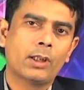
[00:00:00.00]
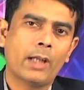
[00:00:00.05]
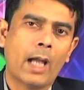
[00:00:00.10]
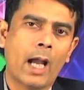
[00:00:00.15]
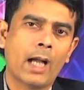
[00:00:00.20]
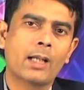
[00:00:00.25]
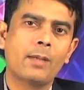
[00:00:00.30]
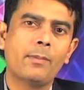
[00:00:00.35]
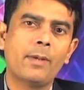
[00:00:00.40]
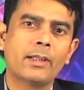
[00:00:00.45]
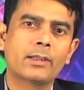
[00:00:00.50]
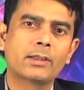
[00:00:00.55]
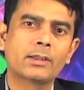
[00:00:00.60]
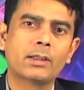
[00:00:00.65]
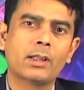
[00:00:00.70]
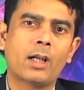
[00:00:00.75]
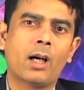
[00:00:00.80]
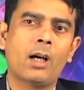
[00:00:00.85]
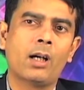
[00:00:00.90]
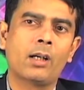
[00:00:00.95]

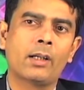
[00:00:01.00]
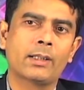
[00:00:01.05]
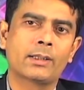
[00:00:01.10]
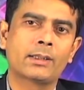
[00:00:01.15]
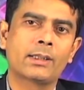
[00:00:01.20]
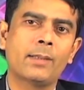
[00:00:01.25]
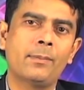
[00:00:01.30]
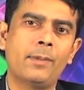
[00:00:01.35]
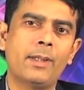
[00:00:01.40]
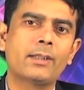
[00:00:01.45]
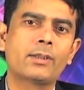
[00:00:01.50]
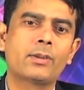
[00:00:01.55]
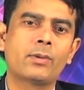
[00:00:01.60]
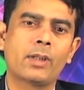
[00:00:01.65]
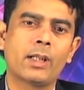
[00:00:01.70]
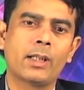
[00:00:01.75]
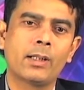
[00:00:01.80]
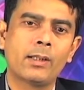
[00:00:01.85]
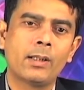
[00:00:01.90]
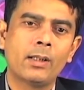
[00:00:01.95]
agreements are established
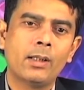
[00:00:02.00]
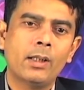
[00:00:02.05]
today.